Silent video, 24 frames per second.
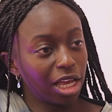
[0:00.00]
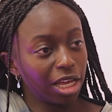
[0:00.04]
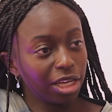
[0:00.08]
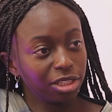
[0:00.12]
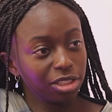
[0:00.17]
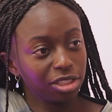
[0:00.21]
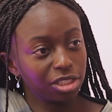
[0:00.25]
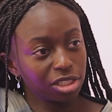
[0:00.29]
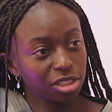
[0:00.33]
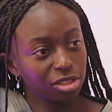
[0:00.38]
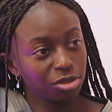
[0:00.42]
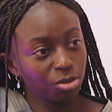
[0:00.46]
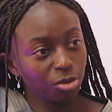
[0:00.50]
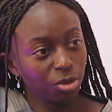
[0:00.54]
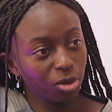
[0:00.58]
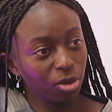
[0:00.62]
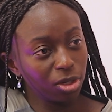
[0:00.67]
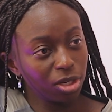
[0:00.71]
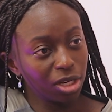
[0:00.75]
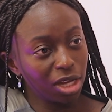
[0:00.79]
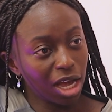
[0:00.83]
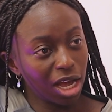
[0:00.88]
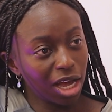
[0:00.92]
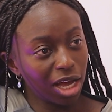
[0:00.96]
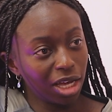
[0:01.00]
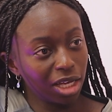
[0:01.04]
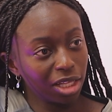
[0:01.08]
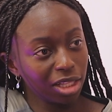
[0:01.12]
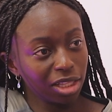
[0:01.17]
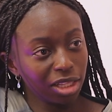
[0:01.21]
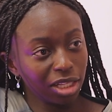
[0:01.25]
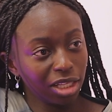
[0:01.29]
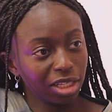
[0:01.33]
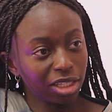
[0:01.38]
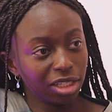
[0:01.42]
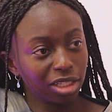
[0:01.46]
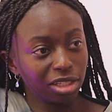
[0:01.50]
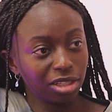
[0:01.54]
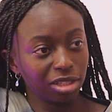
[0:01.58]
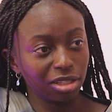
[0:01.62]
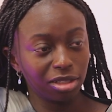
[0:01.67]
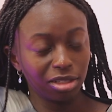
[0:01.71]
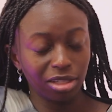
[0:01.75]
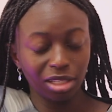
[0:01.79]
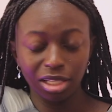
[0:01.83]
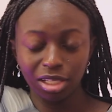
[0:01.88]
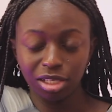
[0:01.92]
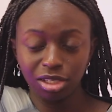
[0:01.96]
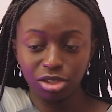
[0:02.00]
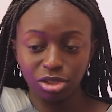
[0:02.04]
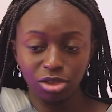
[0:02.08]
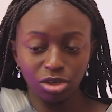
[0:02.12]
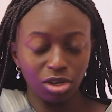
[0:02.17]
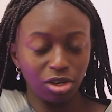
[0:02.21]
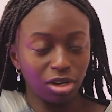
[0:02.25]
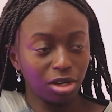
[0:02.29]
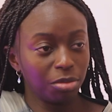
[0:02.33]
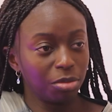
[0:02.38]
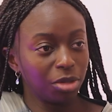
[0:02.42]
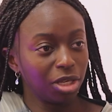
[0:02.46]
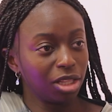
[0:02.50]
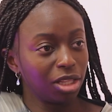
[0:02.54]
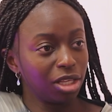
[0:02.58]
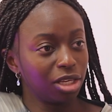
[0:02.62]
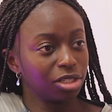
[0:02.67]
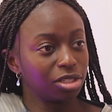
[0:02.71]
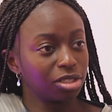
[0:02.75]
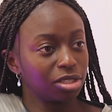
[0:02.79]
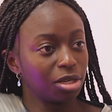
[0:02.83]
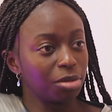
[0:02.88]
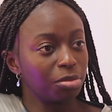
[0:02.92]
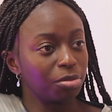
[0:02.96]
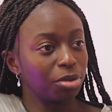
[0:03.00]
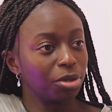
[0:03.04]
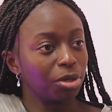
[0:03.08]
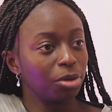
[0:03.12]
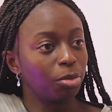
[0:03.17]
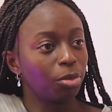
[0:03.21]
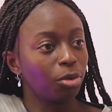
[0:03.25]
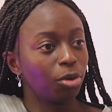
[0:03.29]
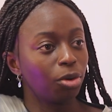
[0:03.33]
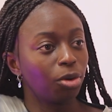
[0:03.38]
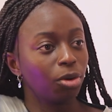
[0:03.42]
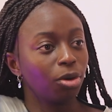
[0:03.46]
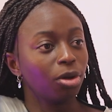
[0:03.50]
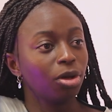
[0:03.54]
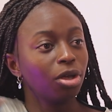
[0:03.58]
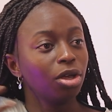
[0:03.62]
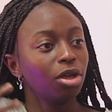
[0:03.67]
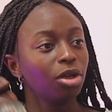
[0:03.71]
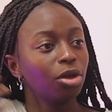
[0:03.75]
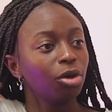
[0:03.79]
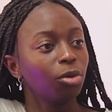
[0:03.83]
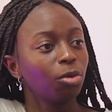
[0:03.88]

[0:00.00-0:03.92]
I just will not, like, like you know what I mean? Like, some people